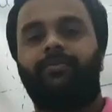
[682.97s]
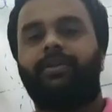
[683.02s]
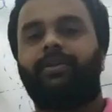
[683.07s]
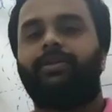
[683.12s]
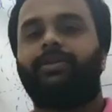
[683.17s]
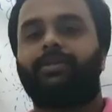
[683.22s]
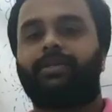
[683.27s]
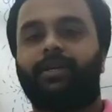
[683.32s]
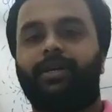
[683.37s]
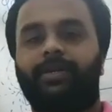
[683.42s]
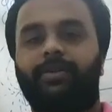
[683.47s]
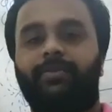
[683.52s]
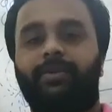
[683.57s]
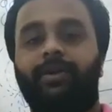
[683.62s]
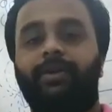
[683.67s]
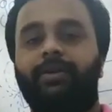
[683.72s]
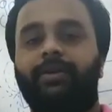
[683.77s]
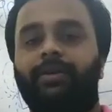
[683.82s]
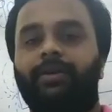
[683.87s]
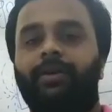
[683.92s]
we
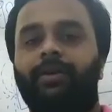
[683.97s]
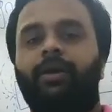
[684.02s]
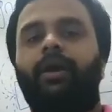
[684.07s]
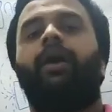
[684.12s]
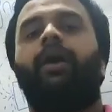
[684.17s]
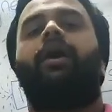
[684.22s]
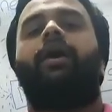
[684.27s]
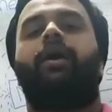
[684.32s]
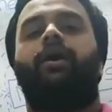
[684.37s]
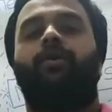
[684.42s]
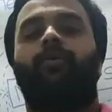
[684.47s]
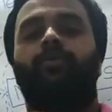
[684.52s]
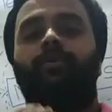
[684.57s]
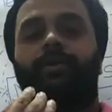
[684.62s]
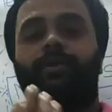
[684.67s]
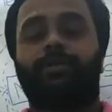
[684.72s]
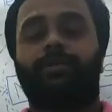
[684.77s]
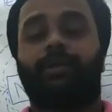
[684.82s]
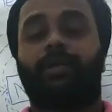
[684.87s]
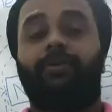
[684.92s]
discovered who
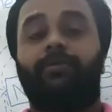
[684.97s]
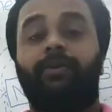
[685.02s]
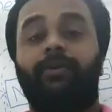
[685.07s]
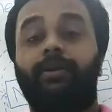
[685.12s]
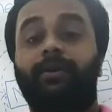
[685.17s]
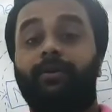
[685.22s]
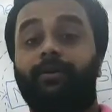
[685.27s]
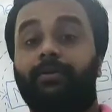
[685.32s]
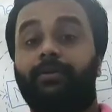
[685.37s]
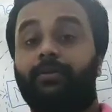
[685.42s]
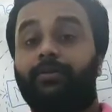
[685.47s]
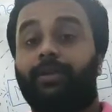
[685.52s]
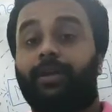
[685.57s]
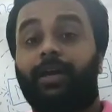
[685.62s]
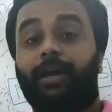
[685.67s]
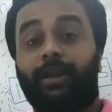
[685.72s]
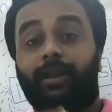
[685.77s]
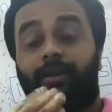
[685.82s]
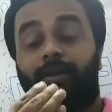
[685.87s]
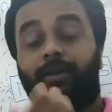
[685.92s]
discovered the
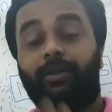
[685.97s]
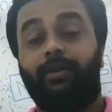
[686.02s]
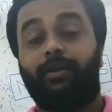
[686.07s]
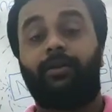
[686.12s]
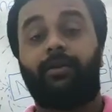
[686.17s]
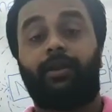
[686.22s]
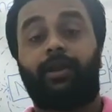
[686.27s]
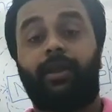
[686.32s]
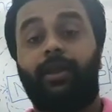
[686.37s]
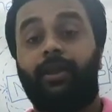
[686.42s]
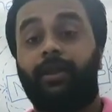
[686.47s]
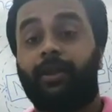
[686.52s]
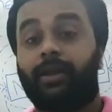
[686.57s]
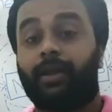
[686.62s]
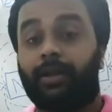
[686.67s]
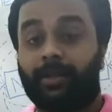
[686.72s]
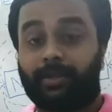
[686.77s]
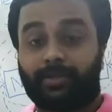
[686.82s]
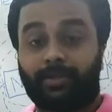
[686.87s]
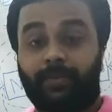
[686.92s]
current carrying
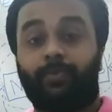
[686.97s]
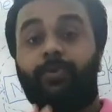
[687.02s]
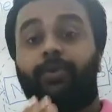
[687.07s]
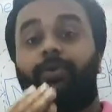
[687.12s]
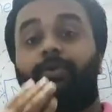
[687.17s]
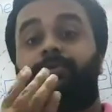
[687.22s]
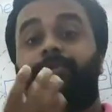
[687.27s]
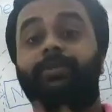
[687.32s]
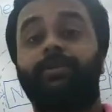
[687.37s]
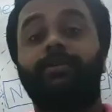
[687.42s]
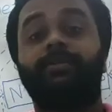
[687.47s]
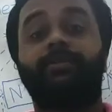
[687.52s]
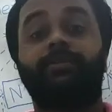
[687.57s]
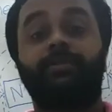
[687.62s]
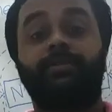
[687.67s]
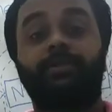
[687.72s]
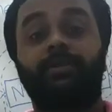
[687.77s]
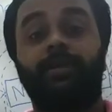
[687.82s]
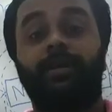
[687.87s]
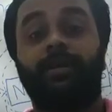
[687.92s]
conductor
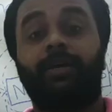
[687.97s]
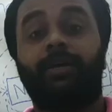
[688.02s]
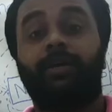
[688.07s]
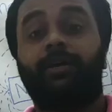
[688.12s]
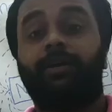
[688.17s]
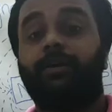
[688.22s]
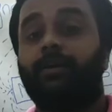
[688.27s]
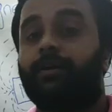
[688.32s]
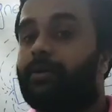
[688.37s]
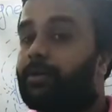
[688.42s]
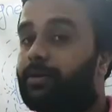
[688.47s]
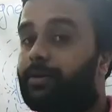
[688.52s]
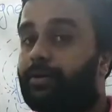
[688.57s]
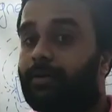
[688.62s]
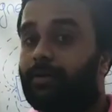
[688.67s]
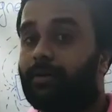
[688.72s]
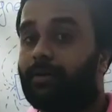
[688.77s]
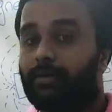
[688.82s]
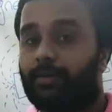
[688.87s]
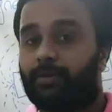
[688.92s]
produces
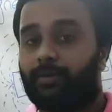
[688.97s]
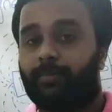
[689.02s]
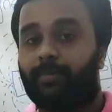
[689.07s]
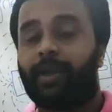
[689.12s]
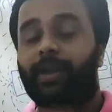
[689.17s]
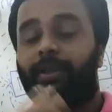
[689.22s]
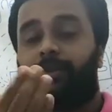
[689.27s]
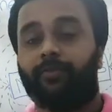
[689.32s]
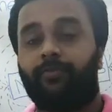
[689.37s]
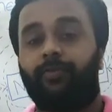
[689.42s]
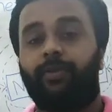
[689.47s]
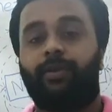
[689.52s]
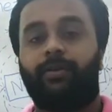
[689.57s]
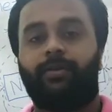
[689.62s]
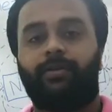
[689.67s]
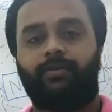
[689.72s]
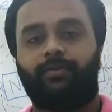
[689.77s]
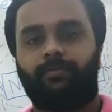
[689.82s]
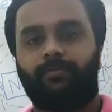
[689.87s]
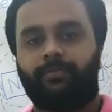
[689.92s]
magnetic
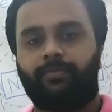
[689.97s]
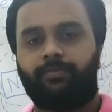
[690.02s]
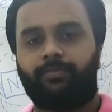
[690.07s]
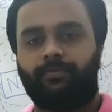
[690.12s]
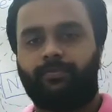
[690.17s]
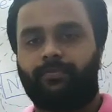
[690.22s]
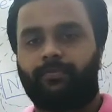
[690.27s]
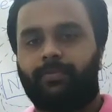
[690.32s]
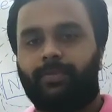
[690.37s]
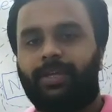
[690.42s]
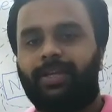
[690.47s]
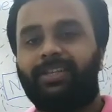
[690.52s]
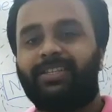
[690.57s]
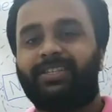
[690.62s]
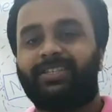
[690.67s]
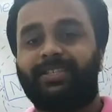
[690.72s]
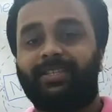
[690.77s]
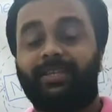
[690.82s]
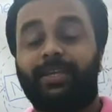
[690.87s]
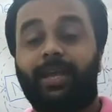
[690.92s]
field.
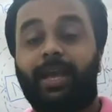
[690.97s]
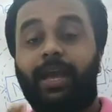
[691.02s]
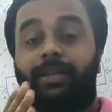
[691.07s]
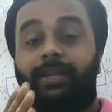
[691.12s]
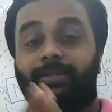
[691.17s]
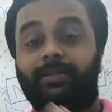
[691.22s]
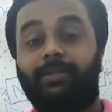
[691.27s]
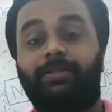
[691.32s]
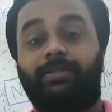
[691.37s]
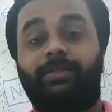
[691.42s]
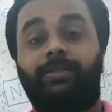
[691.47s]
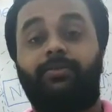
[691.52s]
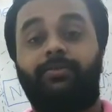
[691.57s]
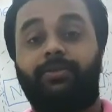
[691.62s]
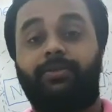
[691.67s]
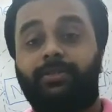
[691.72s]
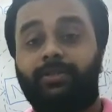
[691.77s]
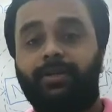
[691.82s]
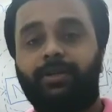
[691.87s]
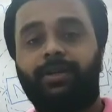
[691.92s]
It's Hans Christian
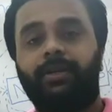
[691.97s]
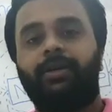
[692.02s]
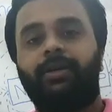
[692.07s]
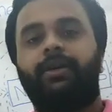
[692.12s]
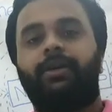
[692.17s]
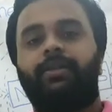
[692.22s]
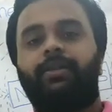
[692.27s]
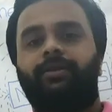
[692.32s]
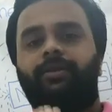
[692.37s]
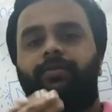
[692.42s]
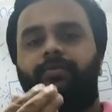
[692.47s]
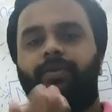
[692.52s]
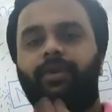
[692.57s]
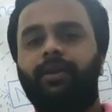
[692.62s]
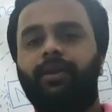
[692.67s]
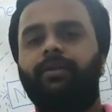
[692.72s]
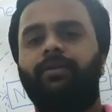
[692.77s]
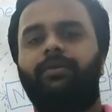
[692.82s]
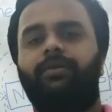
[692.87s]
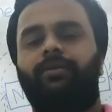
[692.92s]
Ørsted. Then
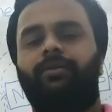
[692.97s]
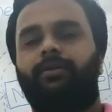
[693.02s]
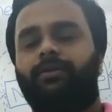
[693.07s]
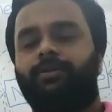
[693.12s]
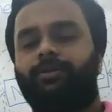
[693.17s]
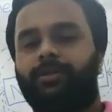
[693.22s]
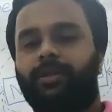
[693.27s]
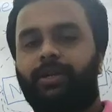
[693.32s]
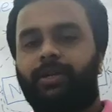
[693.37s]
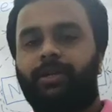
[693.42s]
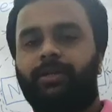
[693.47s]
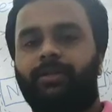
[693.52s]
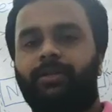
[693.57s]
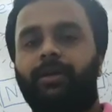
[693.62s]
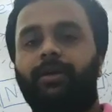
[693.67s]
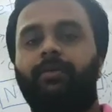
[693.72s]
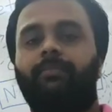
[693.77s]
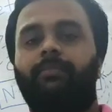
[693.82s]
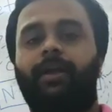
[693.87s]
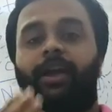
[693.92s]
we study
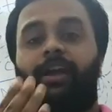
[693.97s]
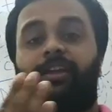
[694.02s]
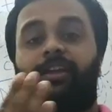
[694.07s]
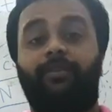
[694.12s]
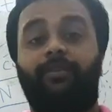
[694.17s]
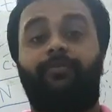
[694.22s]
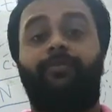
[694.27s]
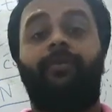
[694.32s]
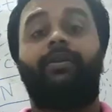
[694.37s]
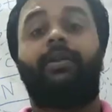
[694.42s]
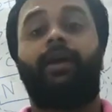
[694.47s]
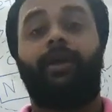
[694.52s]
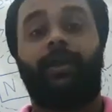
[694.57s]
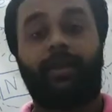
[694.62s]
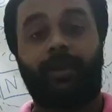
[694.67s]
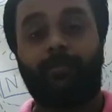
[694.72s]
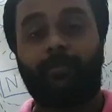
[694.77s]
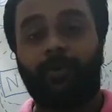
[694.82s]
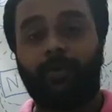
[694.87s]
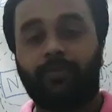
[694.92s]
the magnetic field
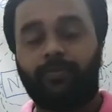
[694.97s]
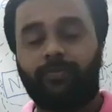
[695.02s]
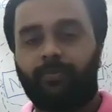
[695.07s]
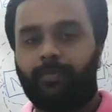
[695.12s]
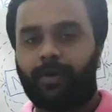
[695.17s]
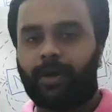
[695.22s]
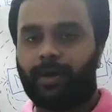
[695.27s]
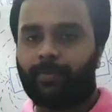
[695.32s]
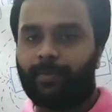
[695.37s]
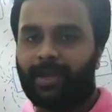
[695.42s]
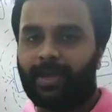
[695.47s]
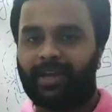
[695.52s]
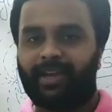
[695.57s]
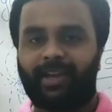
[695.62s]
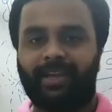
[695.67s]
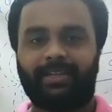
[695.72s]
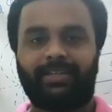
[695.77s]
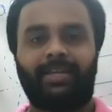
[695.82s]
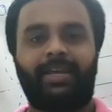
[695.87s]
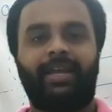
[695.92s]
diagram of bar
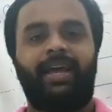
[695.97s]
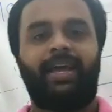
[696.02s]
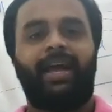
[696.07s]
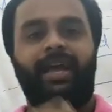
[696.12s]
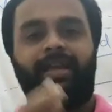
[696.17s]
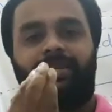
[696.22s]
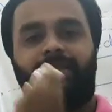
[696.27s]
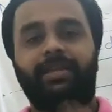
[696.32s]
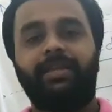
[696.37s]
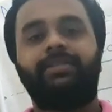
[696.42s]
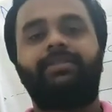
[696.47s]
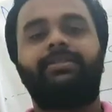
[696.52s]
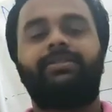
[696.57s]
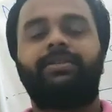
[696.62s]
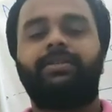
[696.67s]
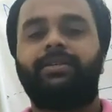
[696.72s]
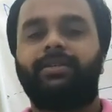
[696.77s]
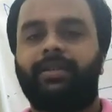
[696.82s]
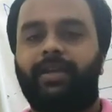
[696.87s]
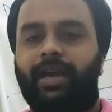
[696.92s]
magnet and
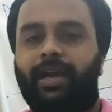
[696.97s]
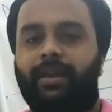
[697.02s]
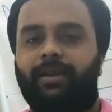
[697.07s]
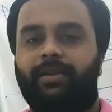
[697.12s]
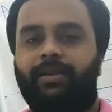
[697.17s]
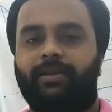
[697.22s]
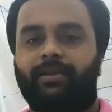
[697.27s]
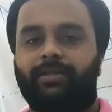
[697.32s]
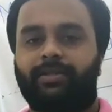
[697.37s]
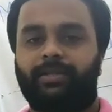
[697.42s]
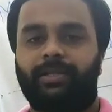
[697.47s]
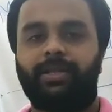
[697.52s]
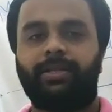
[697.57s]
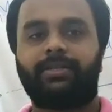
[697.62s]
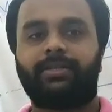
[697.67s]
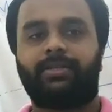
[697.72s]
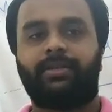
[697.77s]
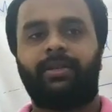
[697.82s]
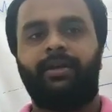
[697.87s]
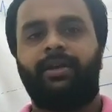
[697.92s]
its
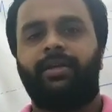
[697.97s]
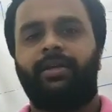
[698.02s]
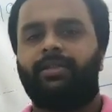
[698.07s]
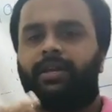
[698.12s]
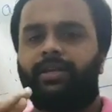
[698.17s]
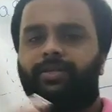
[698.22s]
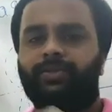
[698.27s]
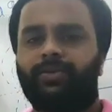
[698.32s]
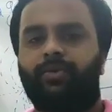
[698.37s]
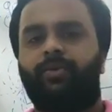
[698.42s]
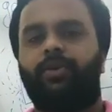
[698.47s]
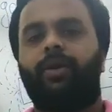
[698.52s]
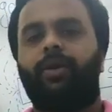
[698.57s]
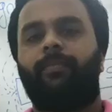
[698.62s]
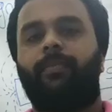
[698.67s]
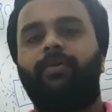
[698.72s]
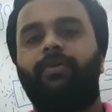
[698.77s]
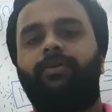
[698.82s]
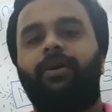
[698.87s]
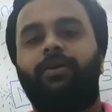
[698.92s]
characteristics. That's all
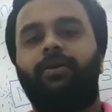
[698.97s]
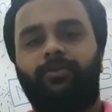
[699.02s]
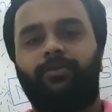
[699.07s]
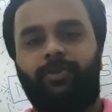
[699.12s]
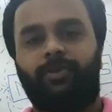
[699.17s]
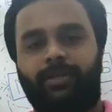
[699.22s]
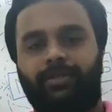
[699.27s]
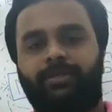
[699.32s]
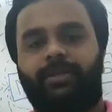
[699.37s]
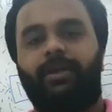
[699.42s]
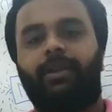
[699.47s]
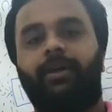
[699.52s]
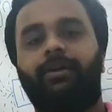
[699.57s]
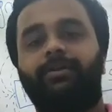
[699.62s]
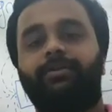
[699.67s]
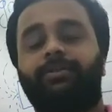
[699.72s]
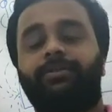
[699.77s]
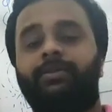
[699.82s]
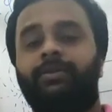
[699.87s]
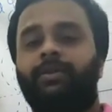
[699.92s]
about today's
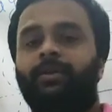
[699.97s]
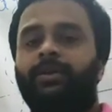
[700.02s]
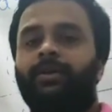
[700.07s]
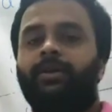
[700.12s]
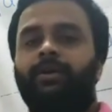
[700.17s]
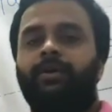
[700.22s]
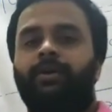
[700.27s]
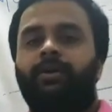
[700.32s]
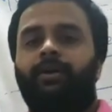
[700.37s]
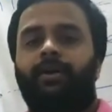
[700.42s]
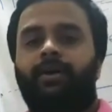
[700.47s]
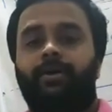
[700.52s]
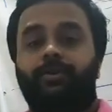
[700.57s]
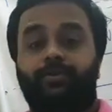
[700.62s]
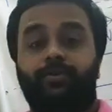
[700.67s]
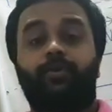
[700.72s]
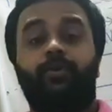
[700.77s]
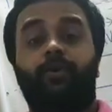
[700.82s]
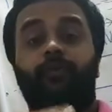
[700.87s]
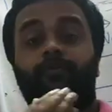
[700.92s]
class.
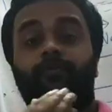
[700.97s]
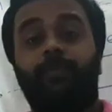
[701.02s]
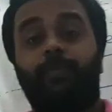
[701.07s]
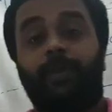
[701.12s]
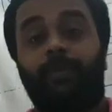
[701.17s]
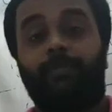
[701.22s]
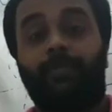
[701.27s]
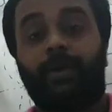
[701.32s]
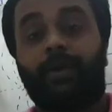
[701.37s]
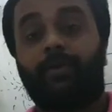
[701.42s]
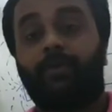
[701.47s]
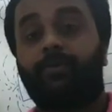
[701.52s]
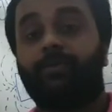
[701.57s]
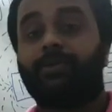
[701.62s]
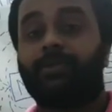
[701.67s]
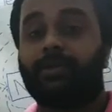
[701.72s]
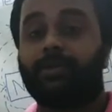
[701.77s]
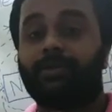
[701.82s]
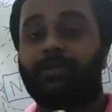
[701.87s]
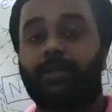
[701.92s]
So all of you prepare
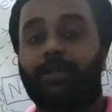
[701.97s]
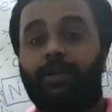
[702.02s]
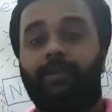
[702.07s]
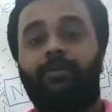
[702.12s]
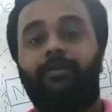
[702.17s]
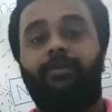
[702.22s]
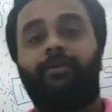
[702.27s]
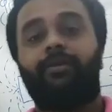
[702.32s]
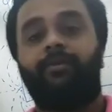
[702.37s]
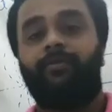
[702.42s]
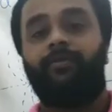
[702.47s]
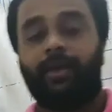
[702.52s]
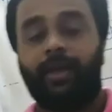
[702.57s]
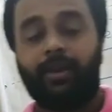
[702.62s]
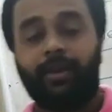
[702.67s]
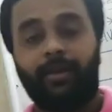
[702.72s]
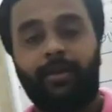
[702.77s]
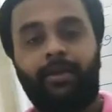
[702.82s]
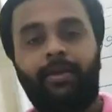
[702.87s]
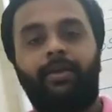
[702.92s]
notes and study
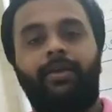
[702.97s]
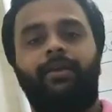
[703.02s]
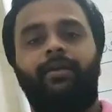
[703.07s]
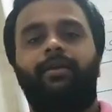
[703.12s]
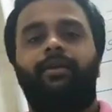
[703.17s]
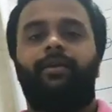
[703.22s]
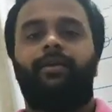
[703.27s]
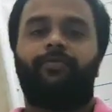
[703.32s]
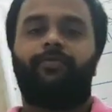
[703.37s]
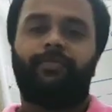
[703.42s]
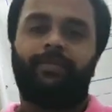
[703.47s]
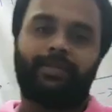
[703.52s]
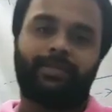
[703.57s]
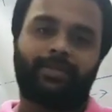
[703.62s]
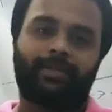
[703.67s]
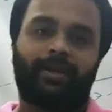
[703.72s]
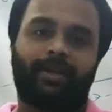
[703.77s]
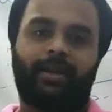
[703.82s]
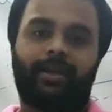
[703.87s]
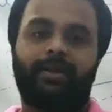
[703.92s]
well. If
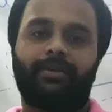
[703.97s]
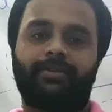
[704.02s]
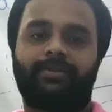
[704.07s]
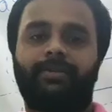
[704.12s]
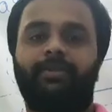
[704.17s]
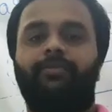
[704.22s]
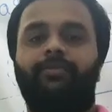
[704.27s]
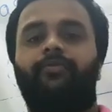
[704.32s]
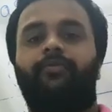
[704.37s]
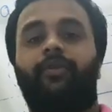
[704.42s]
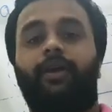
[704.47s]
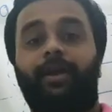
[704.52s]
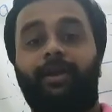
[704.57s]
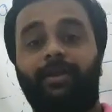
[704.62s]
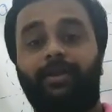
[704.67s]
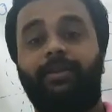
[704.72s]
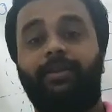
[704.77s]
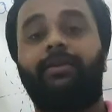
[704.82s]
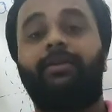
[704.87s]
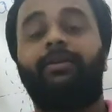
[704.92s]
this class
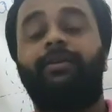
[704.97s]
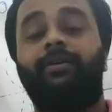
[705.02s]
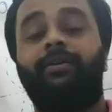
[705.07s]
find